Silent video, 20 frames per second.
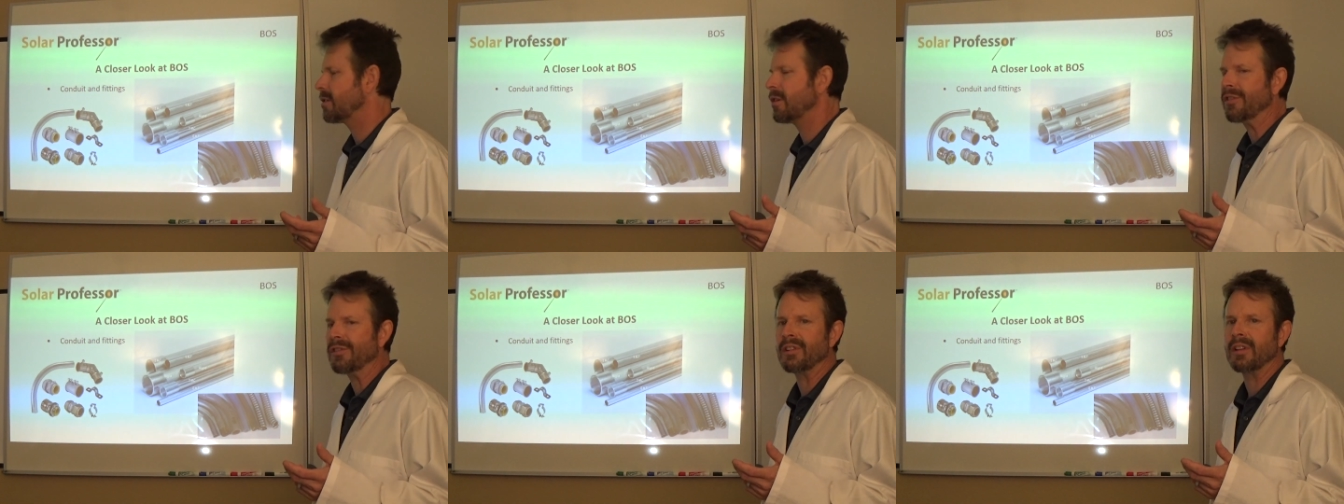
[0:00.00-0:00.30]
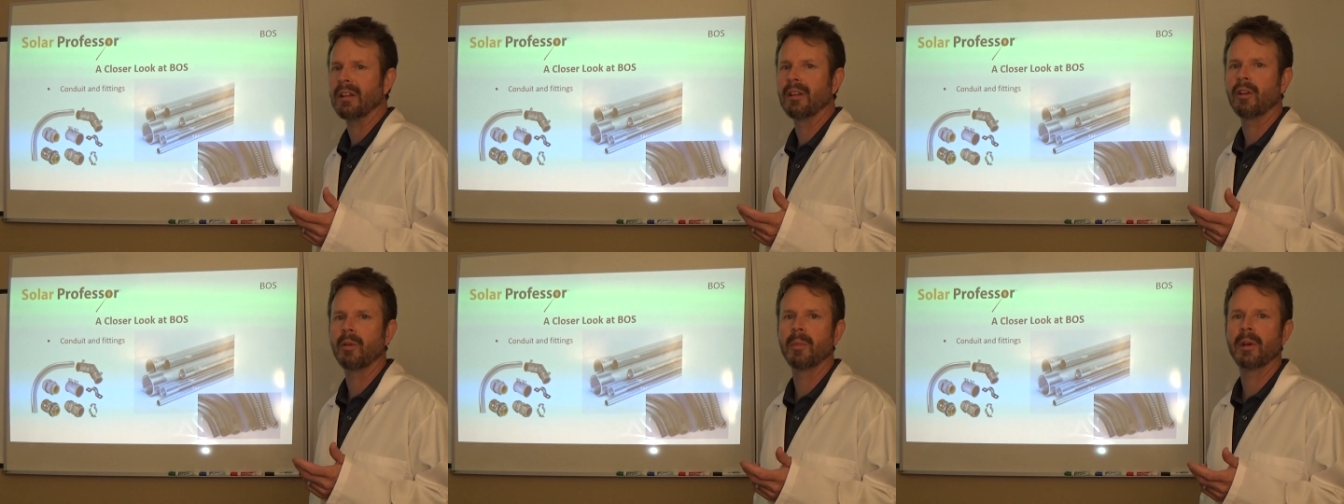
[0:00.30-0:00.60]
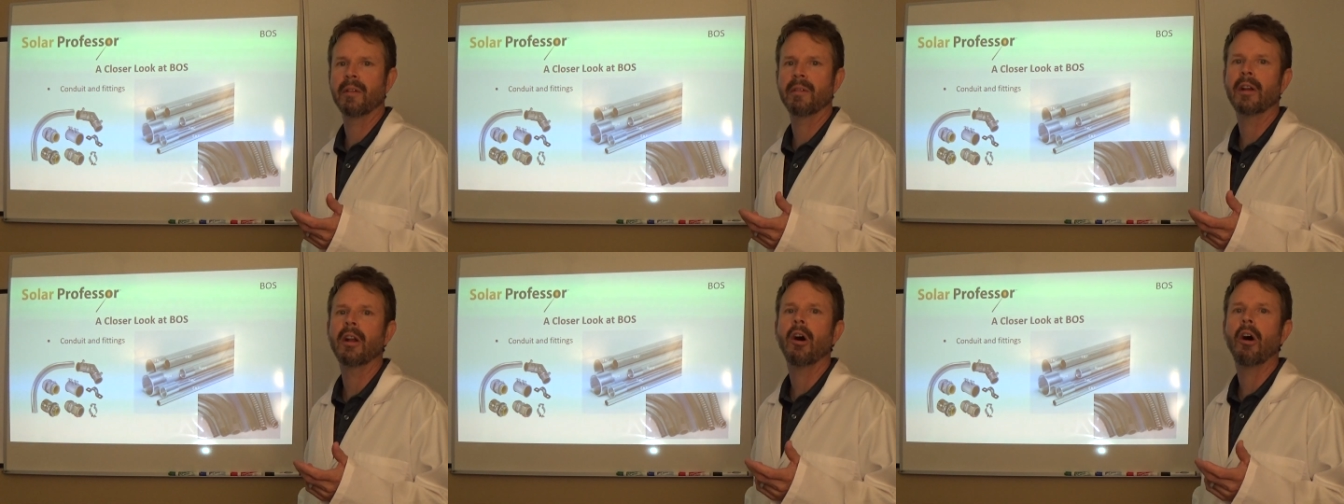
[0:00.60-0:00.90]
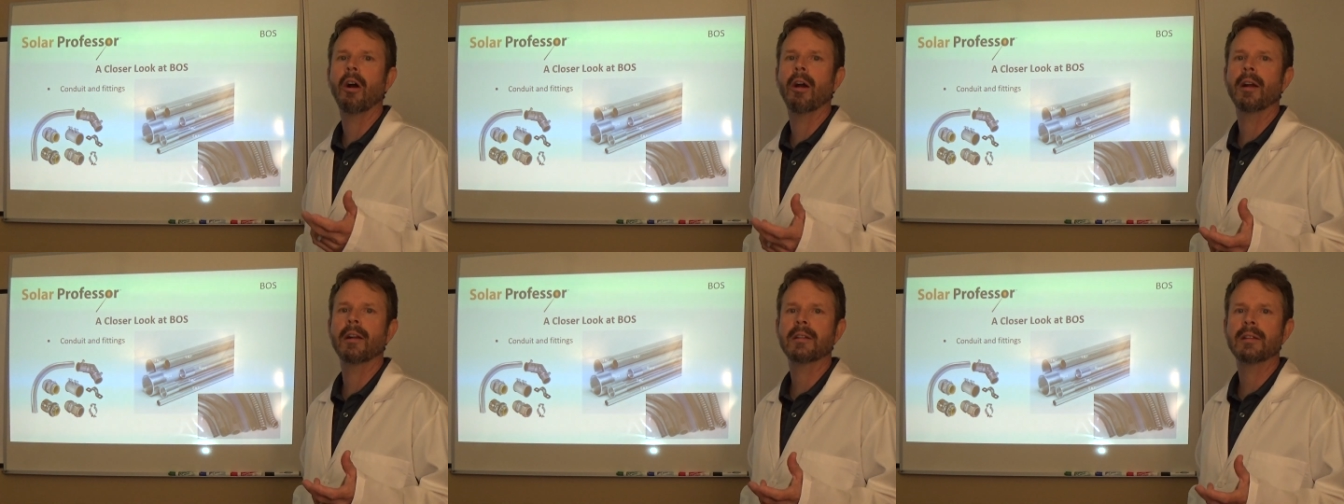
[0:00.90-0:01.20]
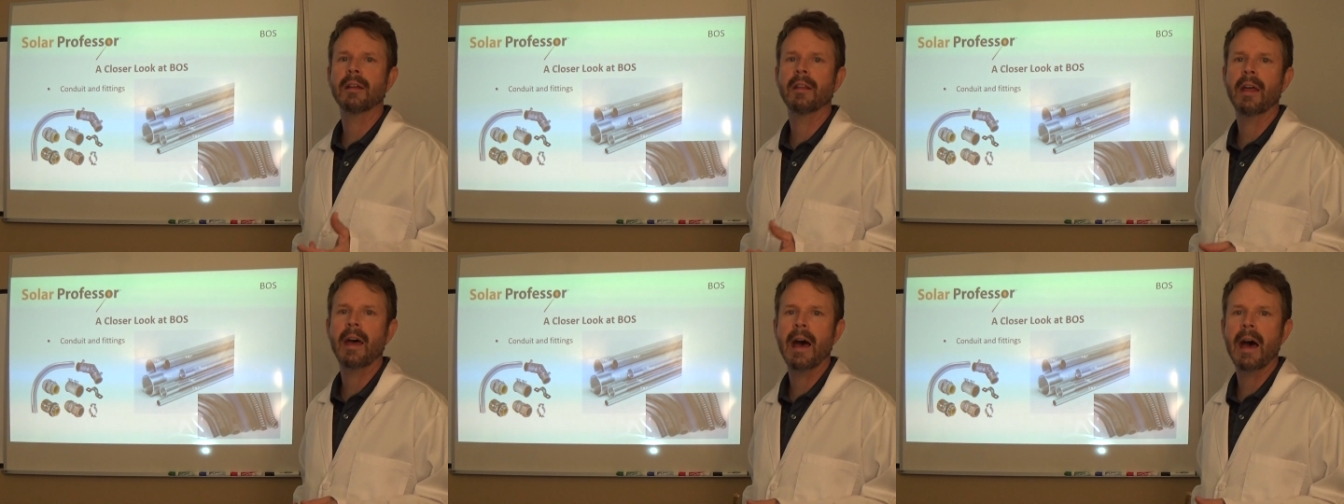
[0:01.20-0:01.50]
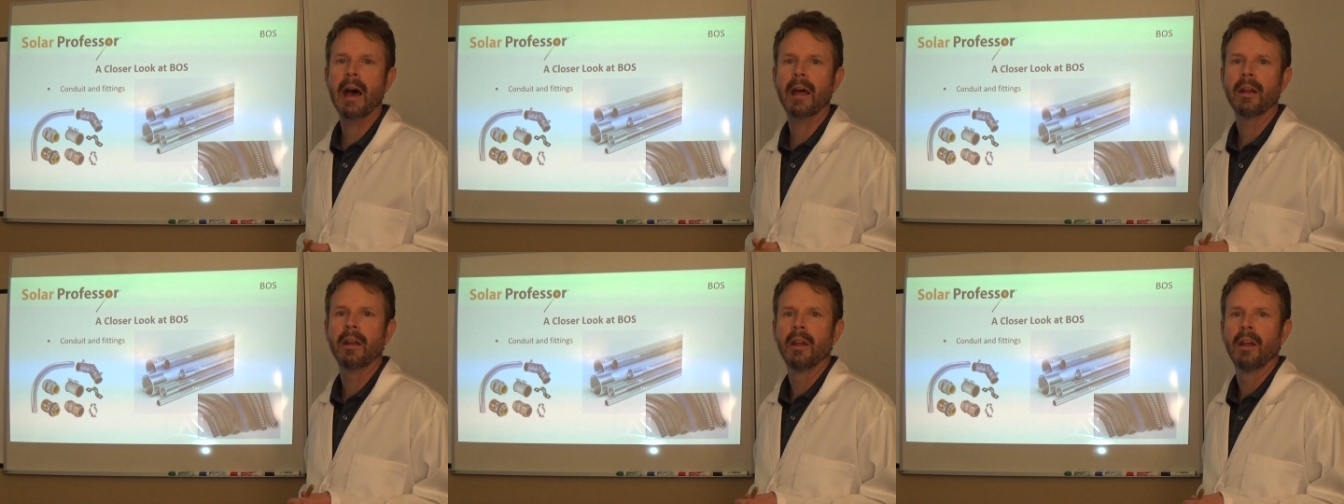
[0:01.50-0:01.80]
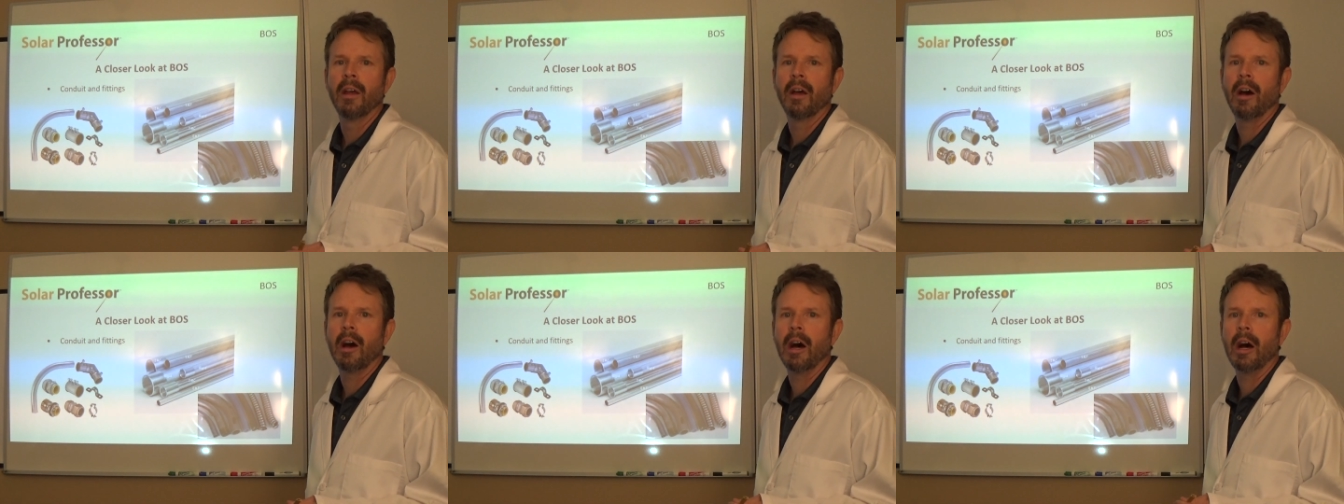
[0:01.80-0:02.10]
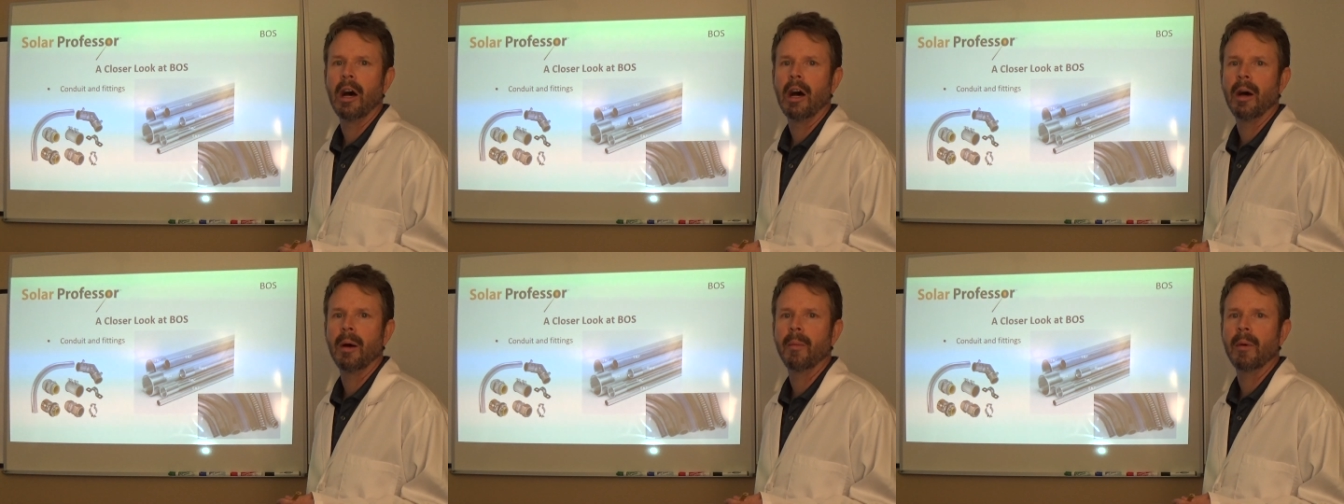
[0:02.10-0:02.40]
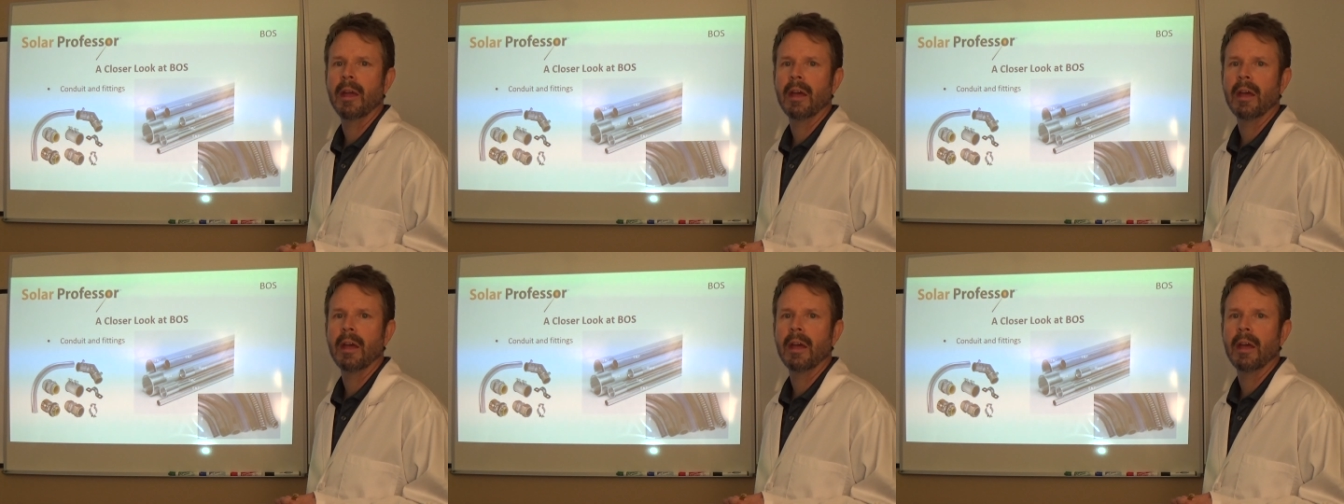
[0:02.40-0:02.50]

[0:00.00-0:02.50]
there's a little bit of an art to that um,